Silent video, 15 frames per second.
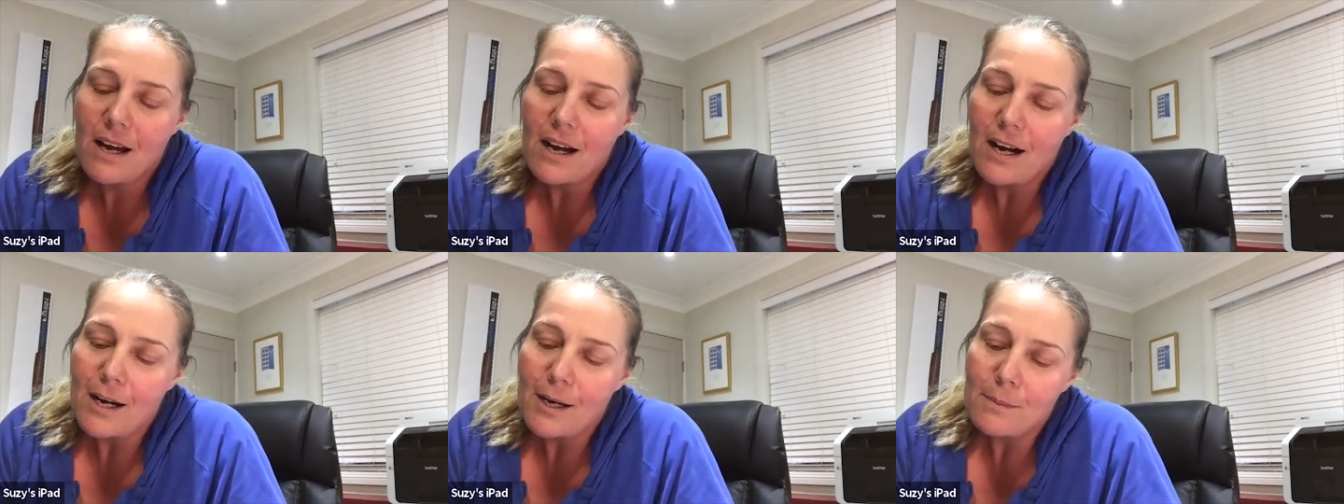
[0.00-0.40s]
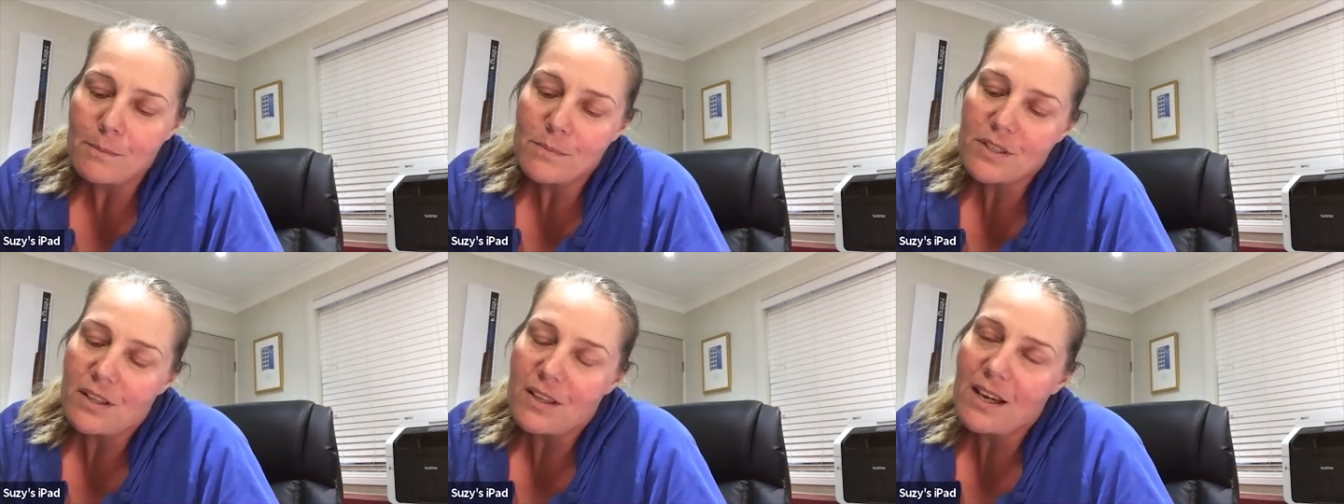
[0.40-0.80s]

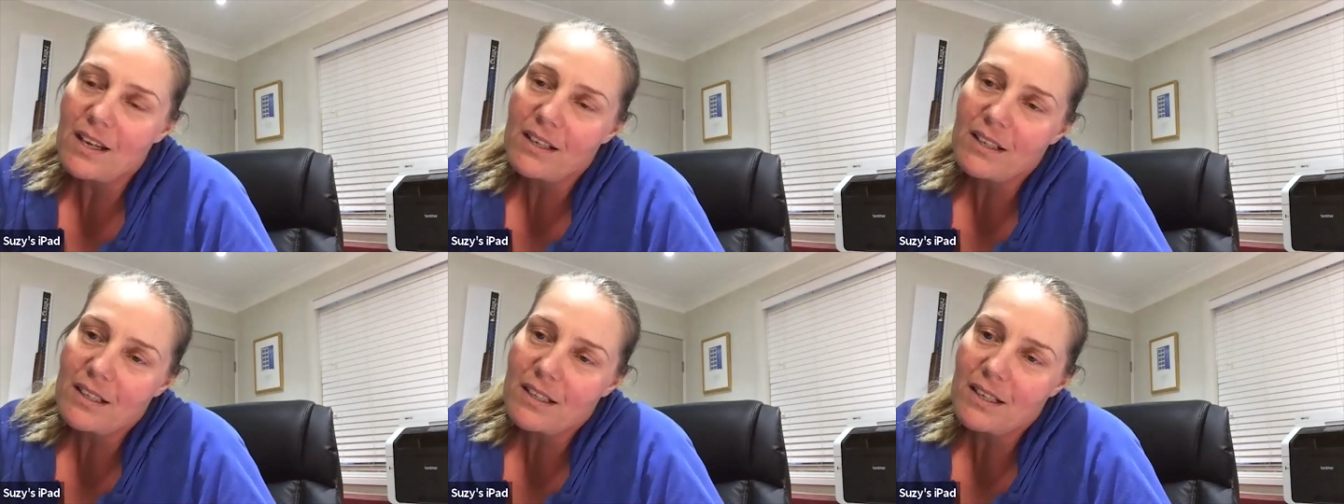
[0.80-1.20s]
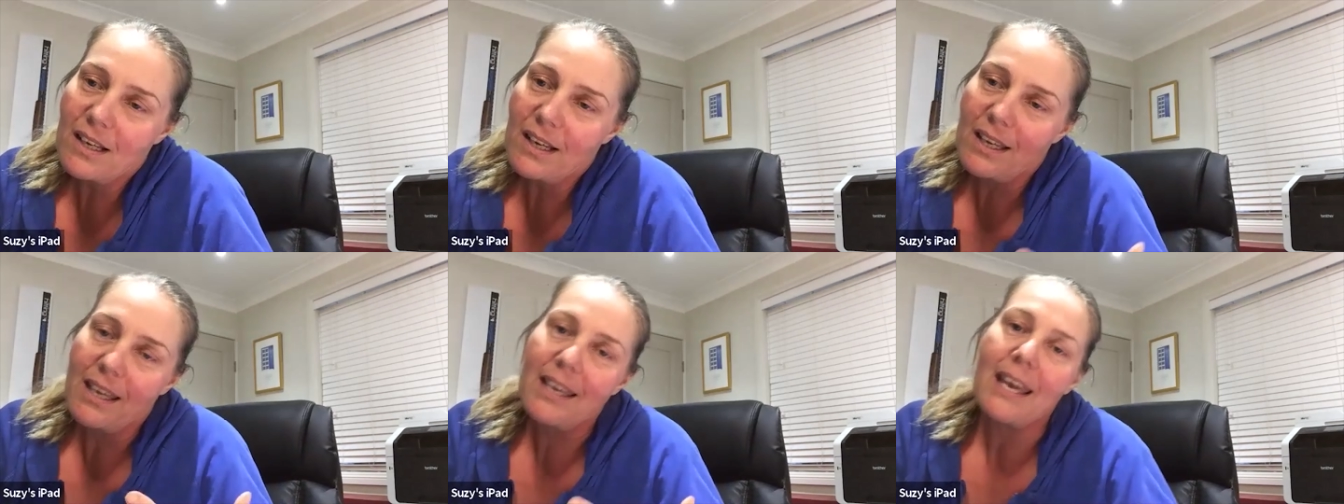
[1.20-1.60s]
Um, so that
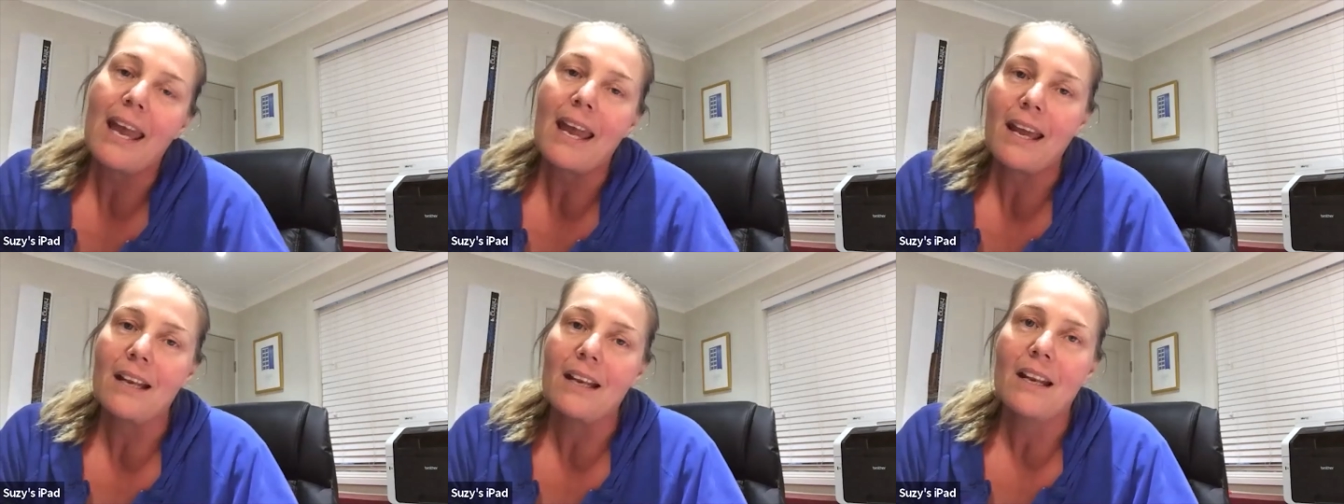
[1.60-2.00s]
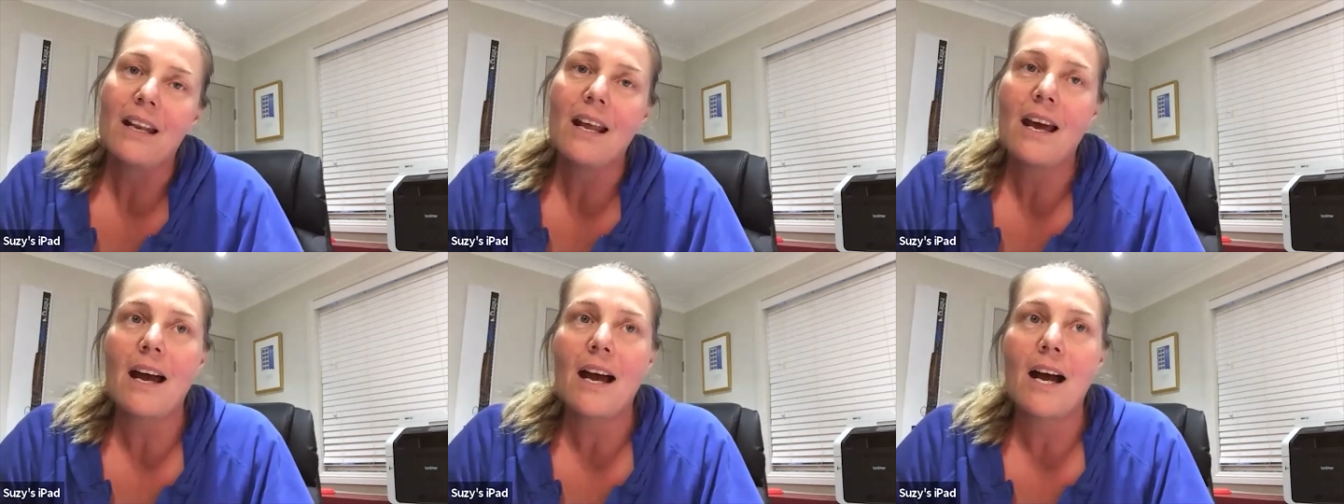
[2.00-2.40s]

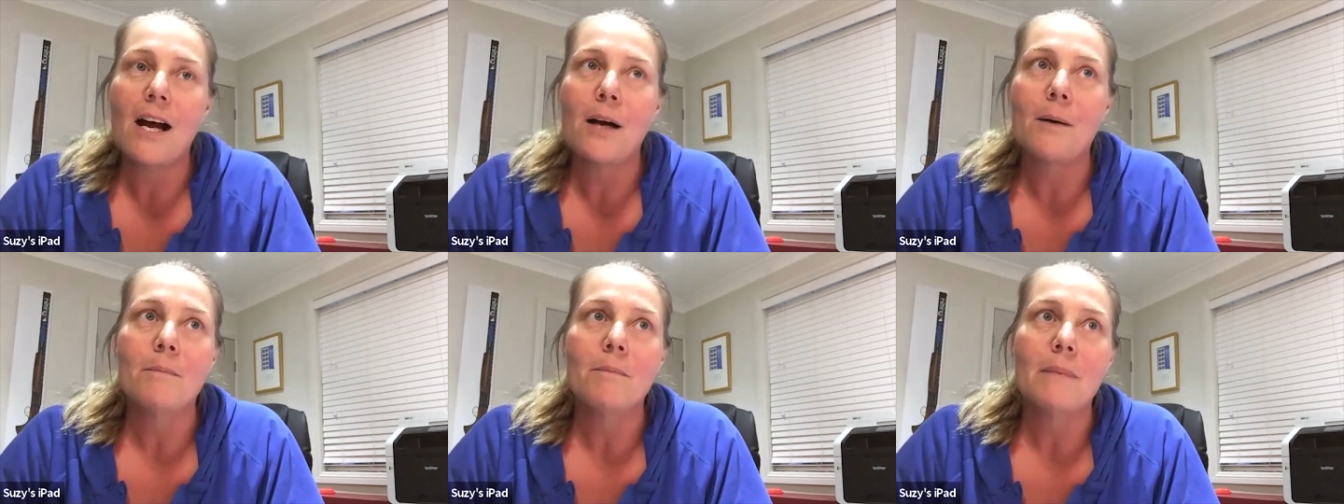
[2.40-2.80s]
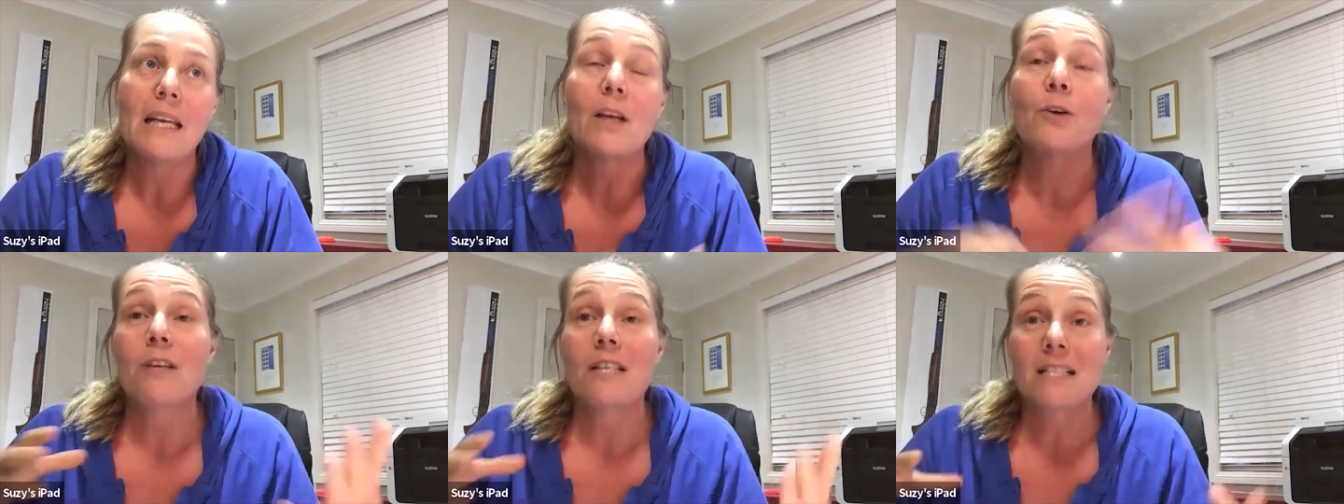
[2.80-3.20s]
again um,
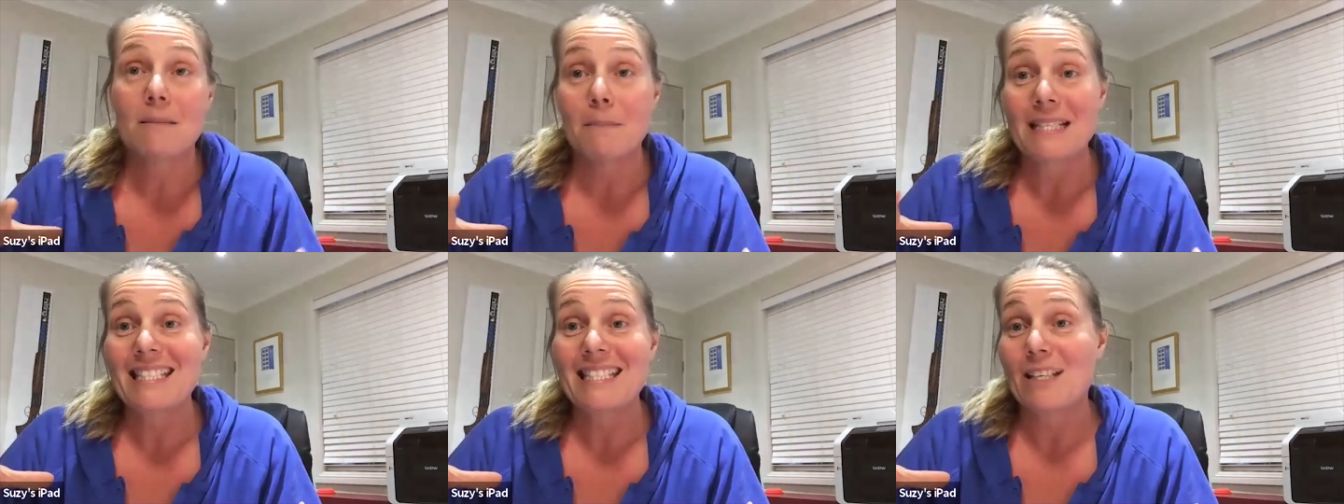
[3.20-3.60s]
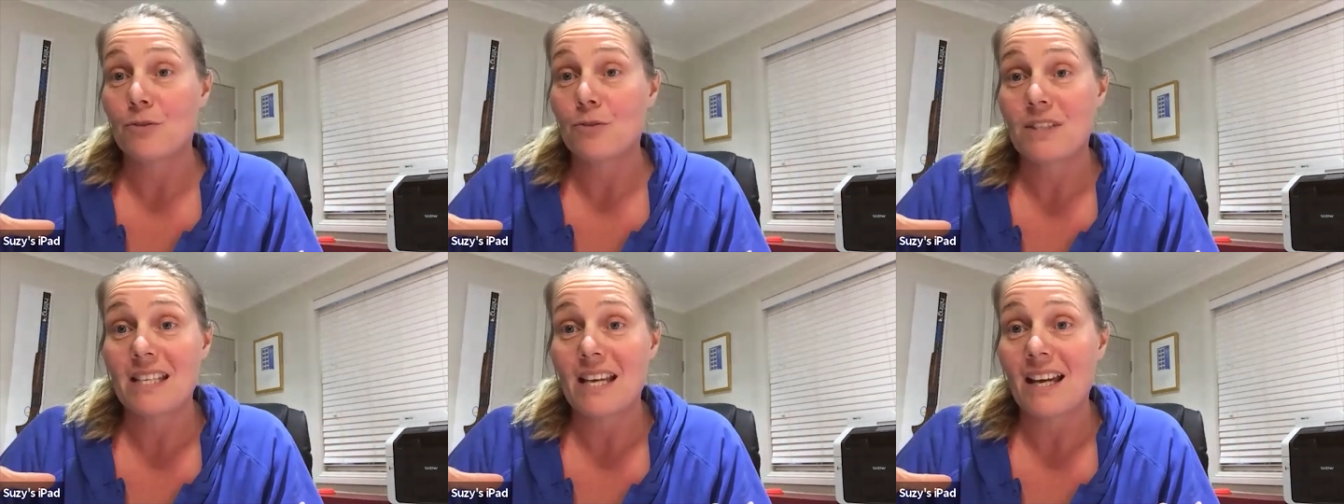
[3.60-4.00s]
increased my
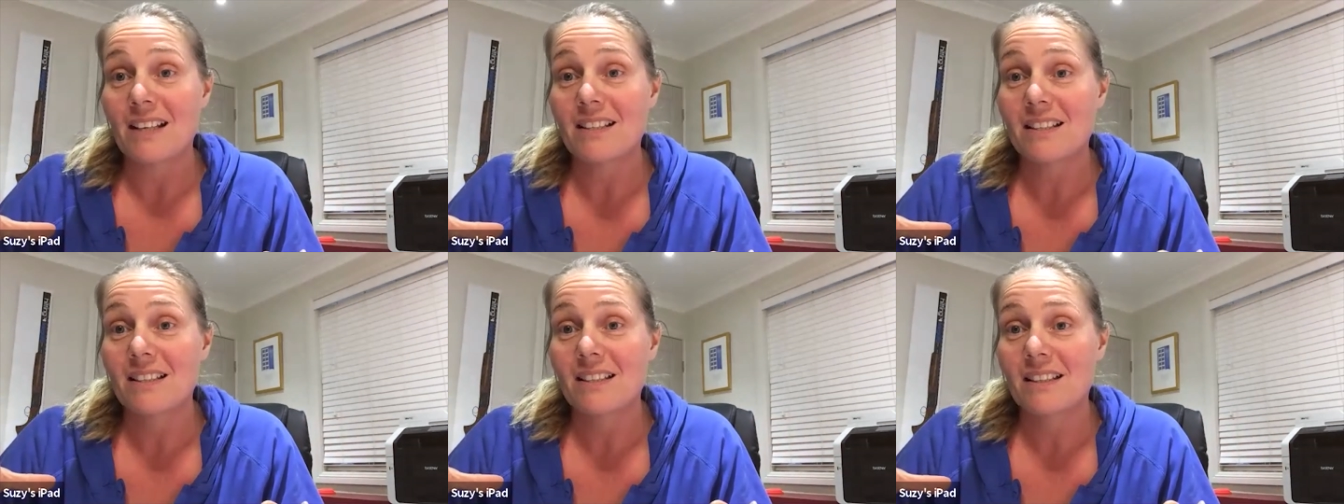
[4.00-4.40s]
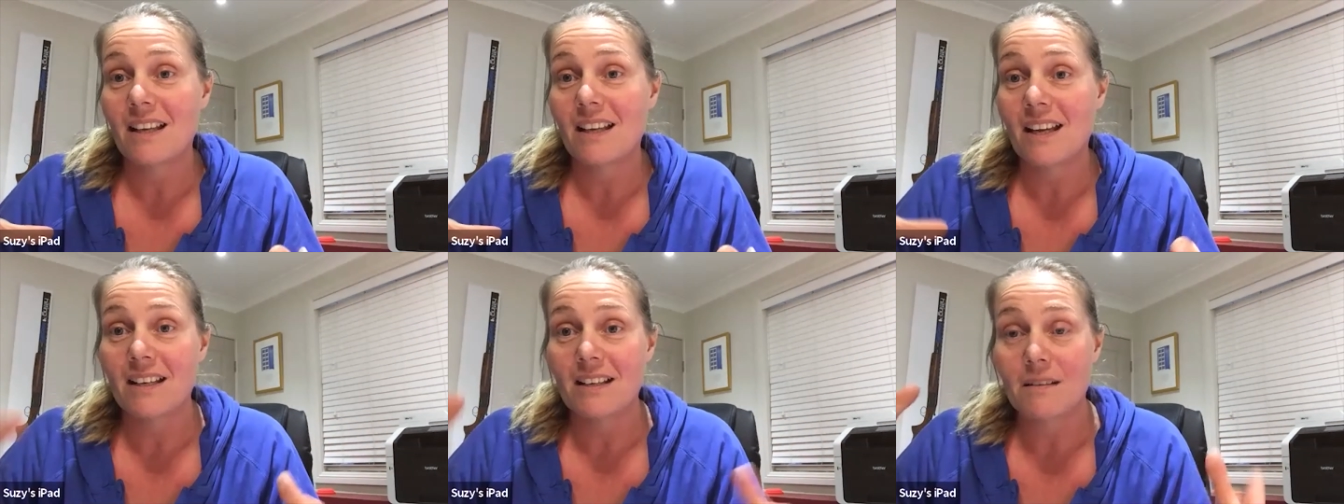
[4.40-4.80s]
skill set
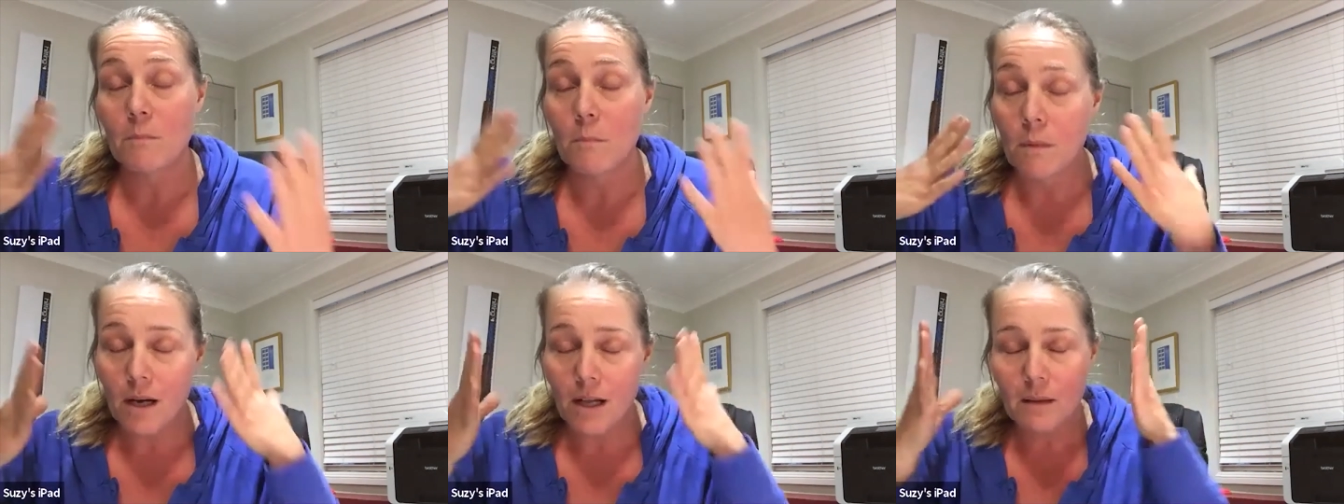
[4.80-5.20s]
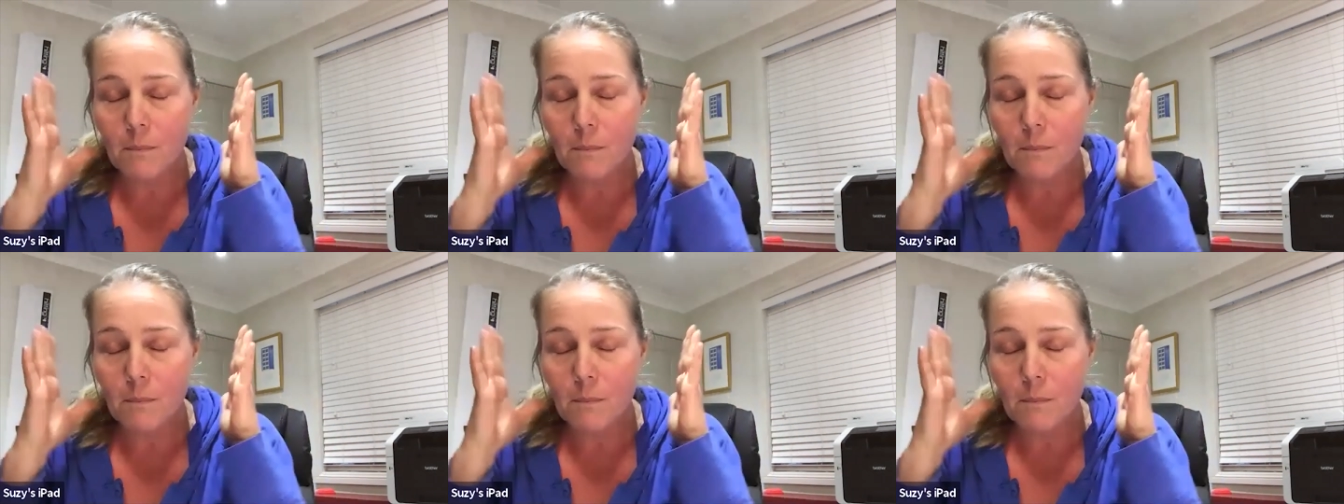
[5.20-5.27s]
and my,